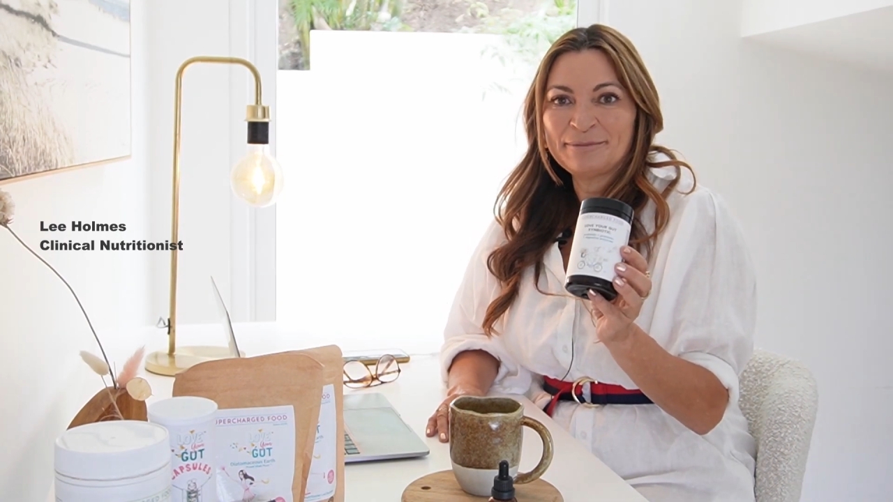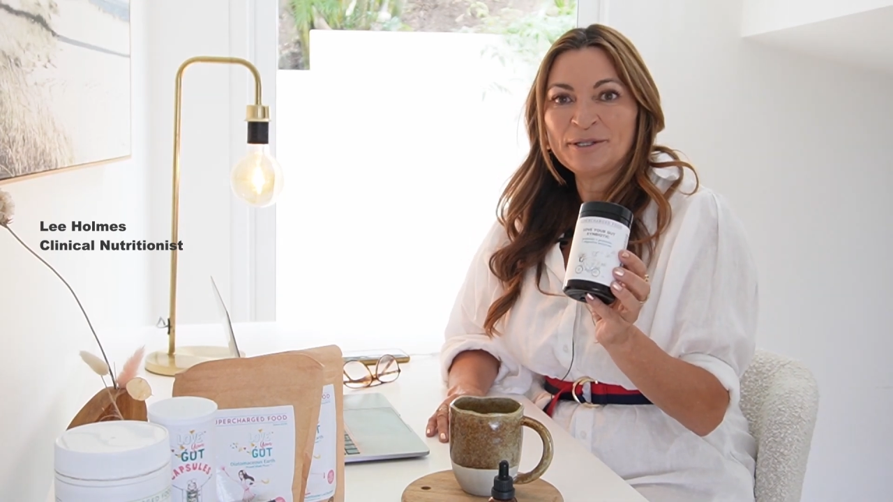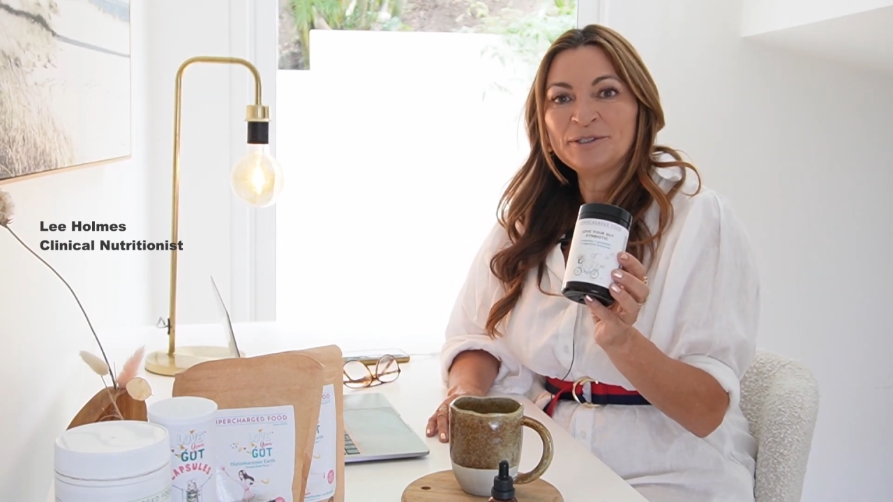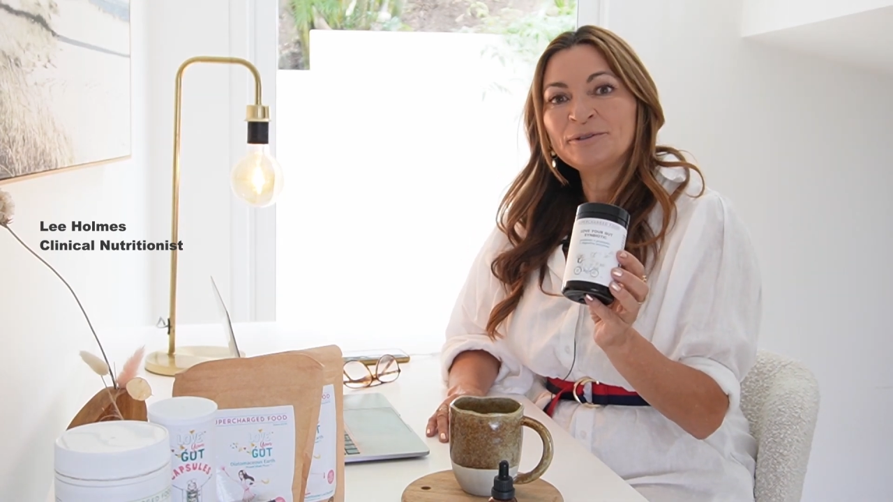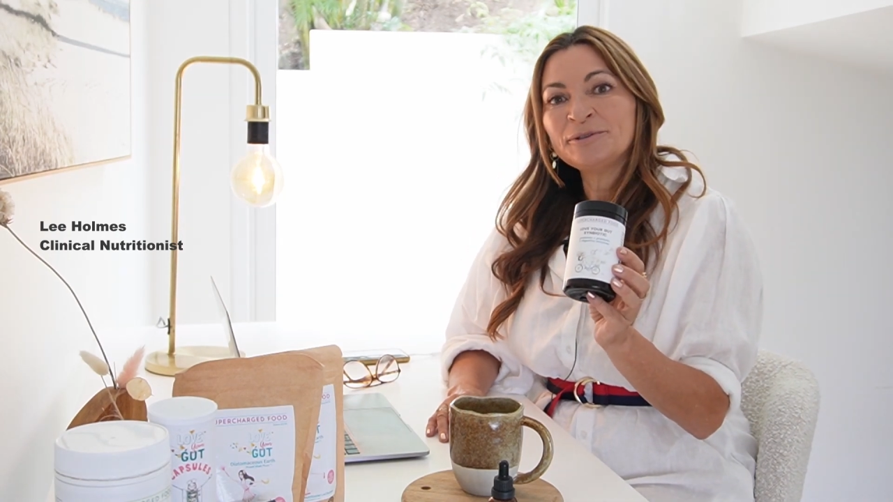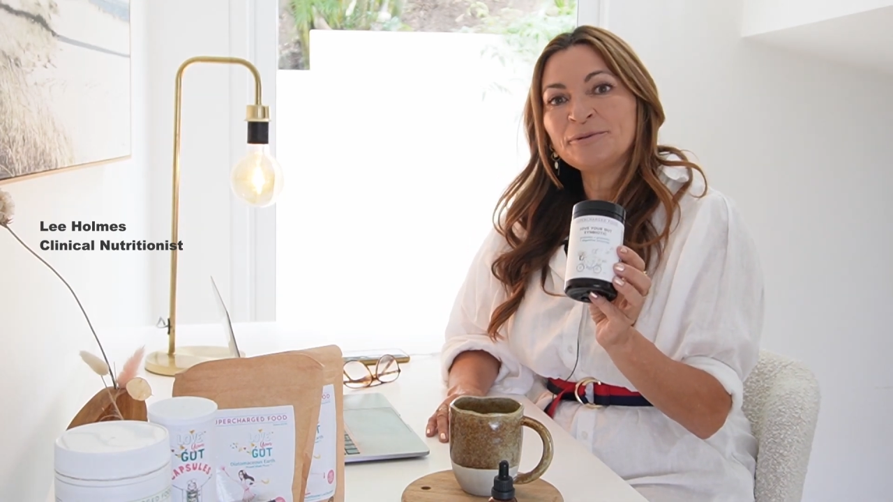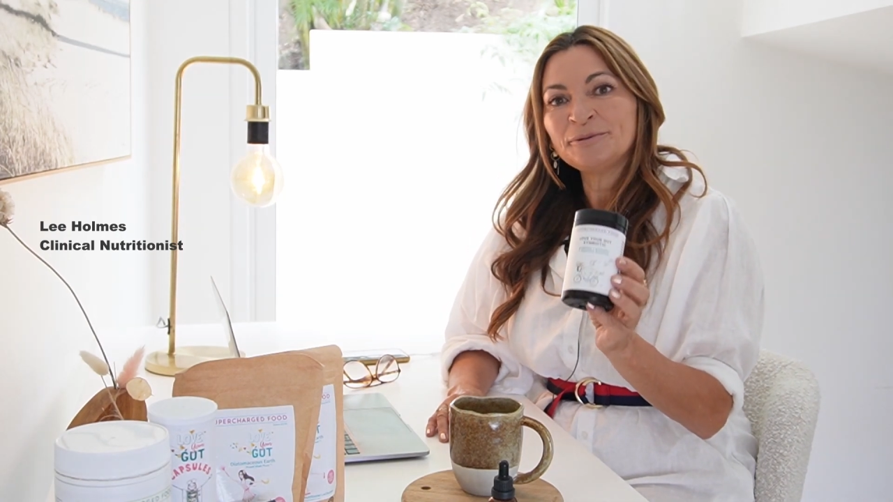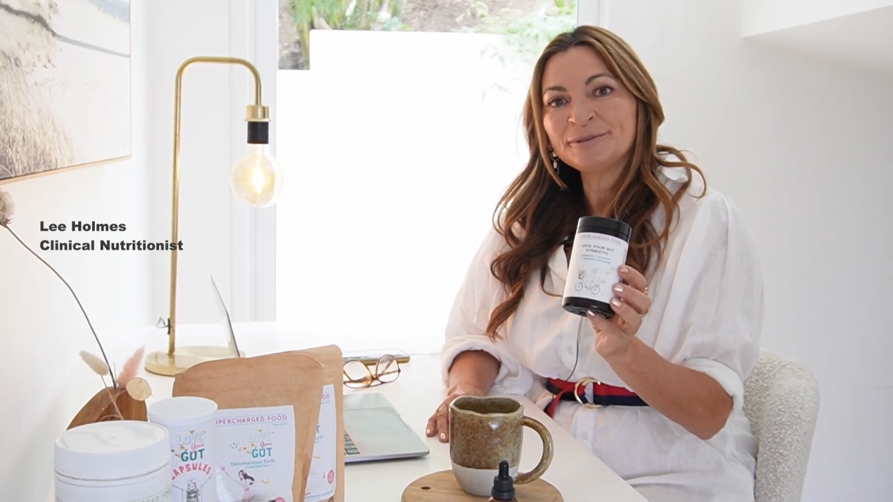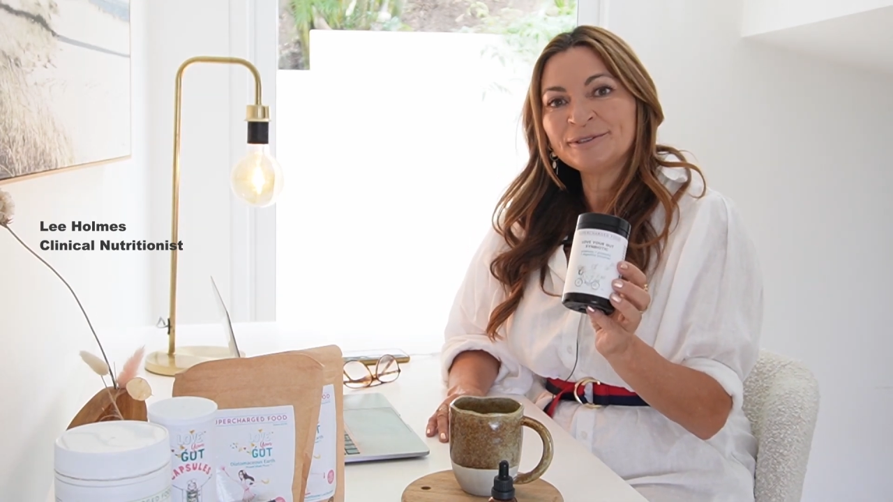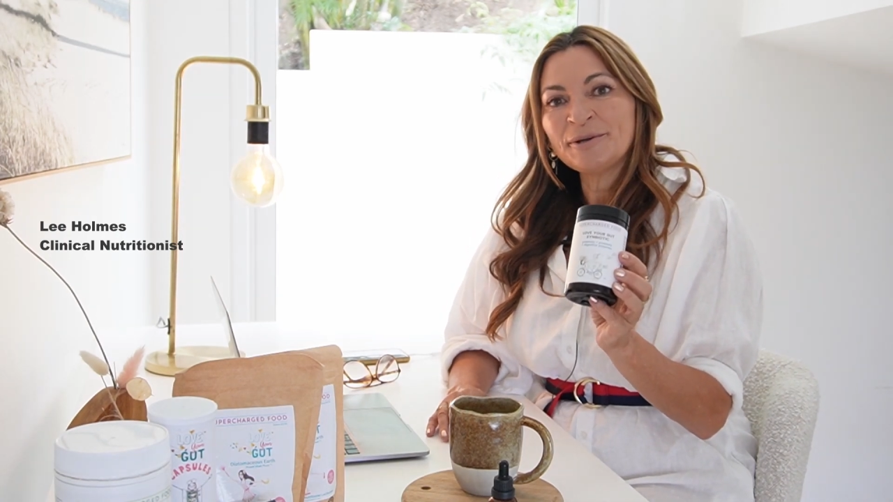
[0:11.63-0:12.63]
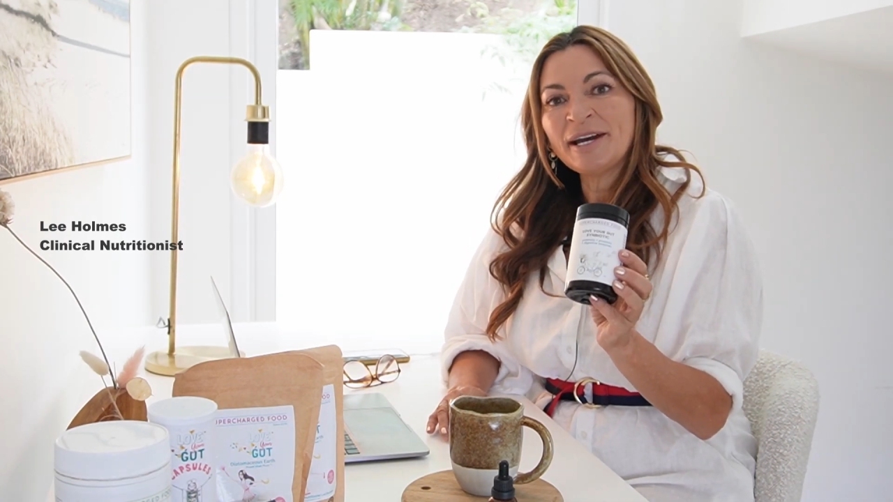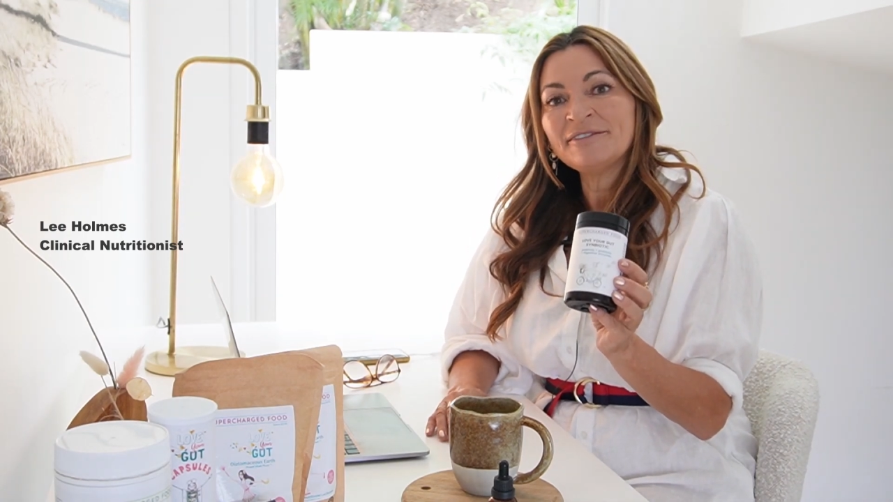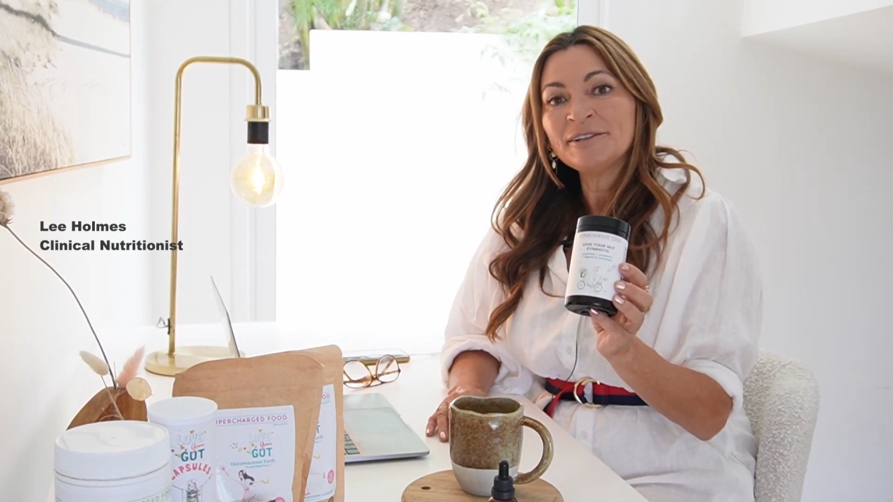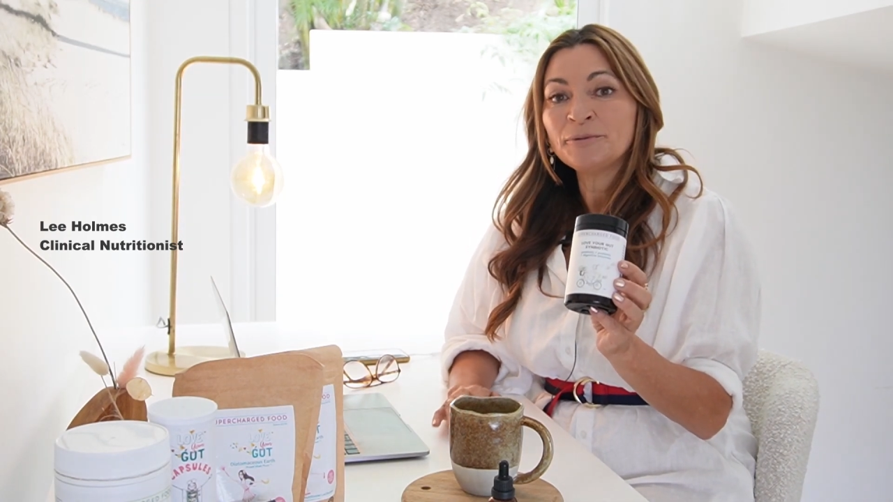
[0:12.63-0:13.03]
but you can also have it